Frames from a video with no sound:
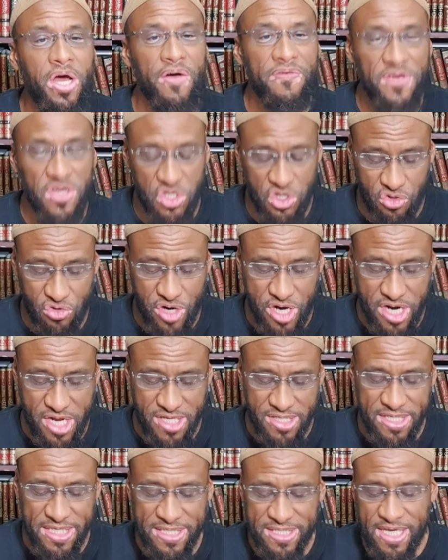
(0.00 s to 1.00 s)
of his
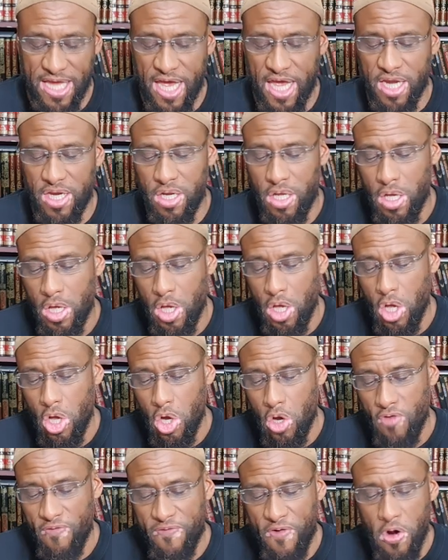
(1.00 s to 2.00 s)
treatise. He said,
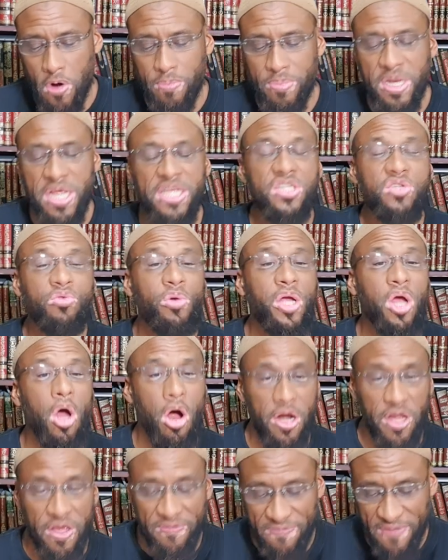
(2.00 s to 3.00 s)
firmness
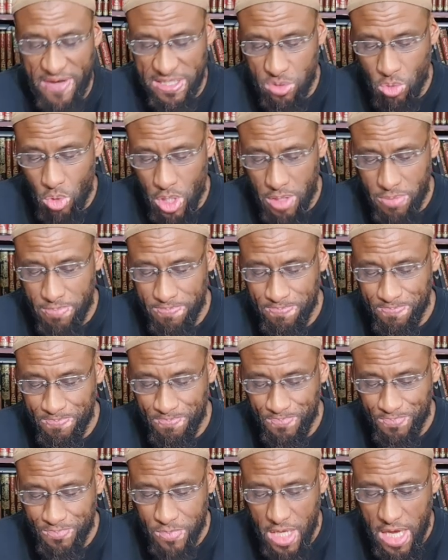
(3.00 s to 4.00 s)
regarding fatwa.
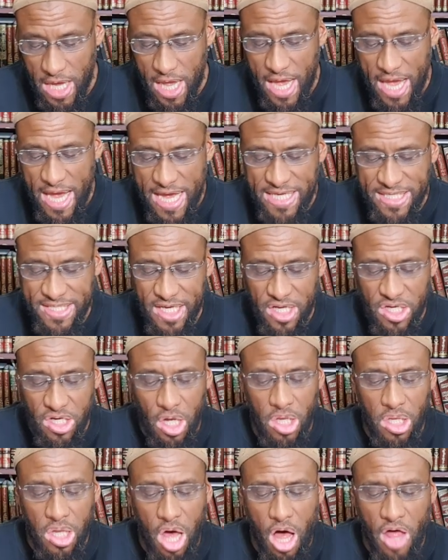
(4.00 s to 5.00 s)
He said,
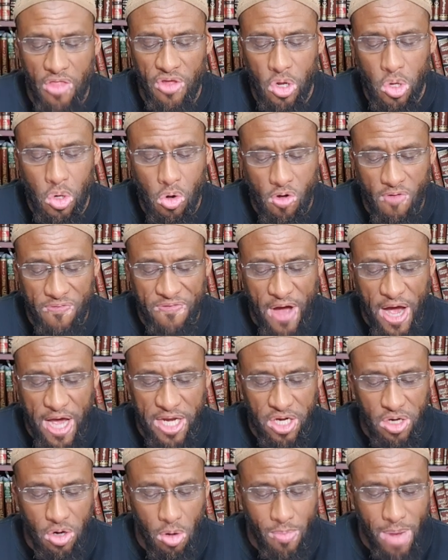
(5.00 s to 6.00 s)
Allah the
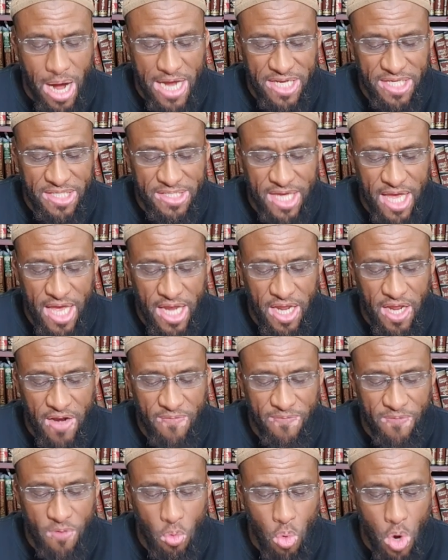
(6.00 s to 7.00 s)
glorified and almighty said,
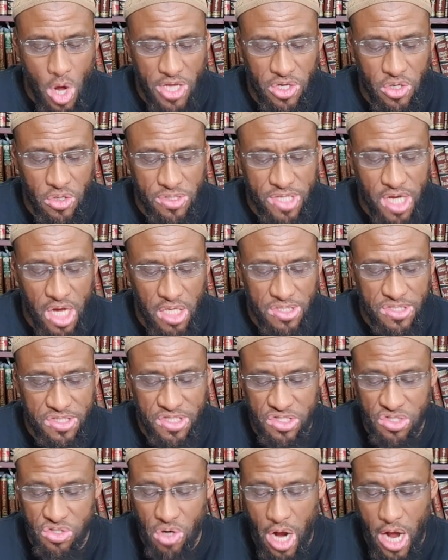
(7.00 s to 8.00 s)
and for what your tongues
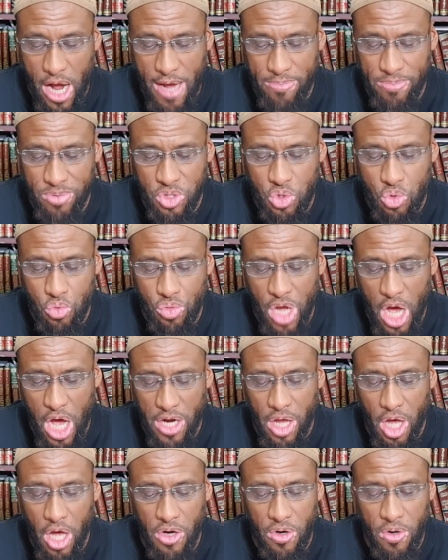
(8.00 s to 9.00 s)
describe, do
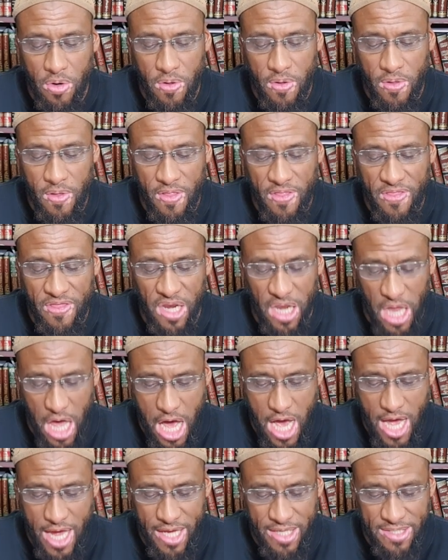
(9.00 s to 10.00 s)
not utter the
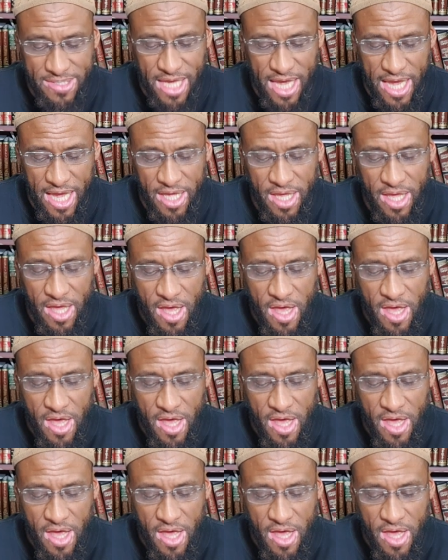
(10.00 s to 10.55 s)
lie, saying,